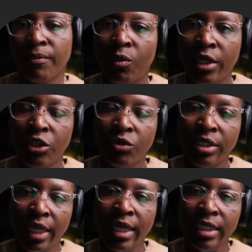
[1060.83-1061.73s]
When your
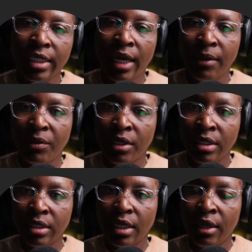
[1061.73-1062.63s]
data type
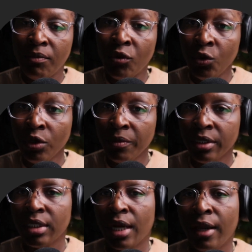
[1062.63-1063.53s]
is a mutable
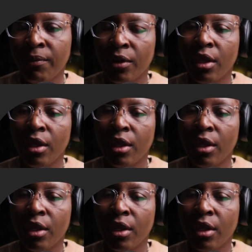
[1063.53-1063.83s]
type,